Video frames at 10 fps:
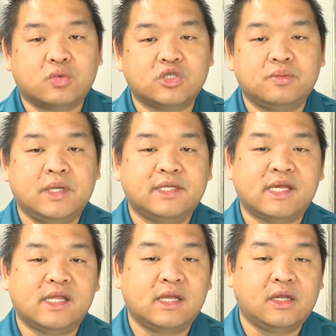which means
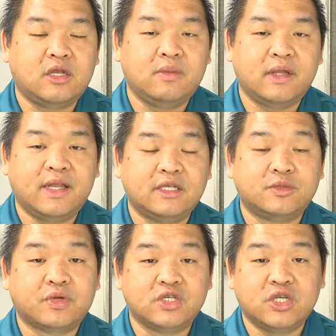that the accumulated
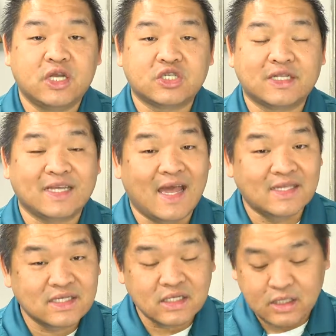depreciation at the
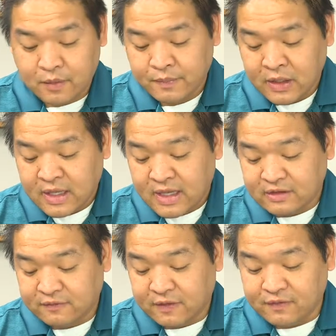end of the year
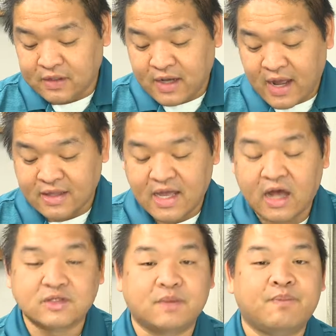is
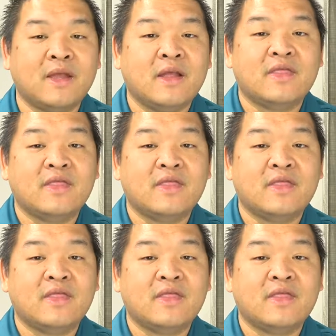$59,000.